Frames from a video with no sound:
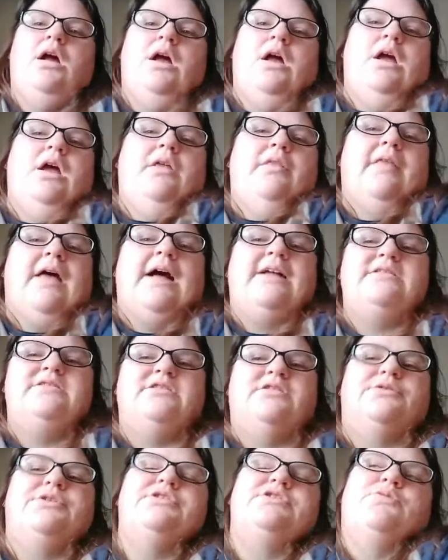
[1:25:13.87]
And
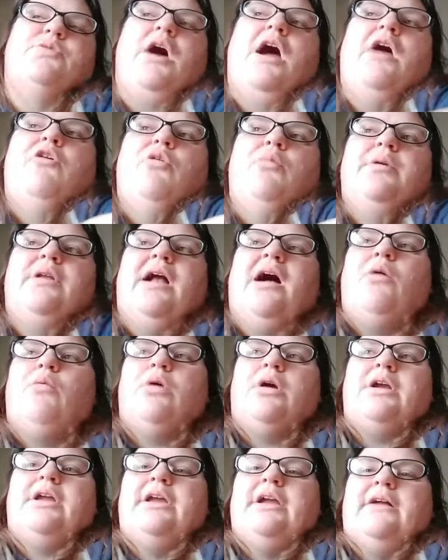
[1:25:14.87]
that's the reason why I will be not
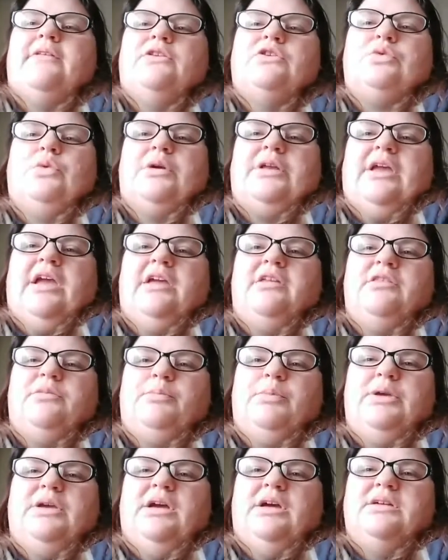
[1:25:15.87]
working on the
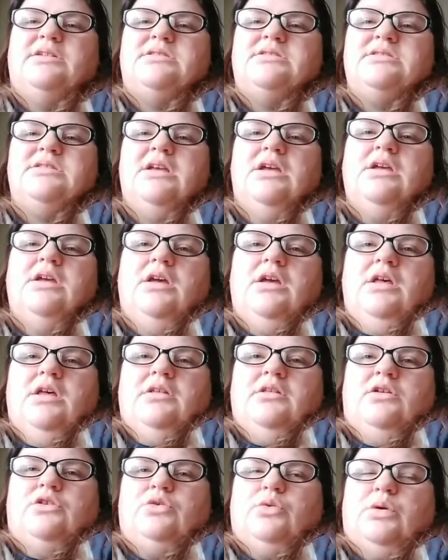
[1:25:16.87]
28th, because
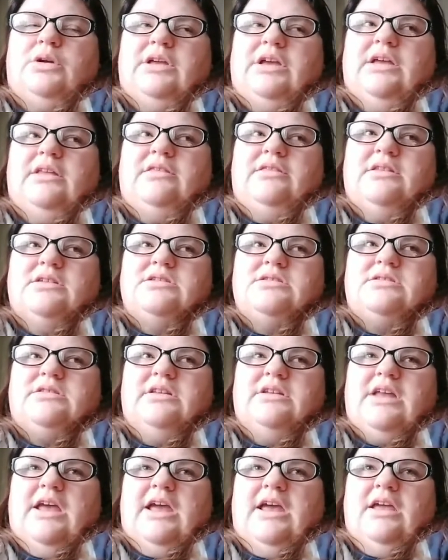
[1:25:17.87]
the 28th is
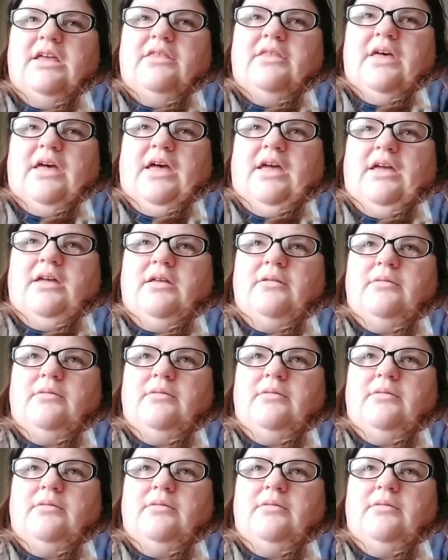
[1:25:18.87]
the day that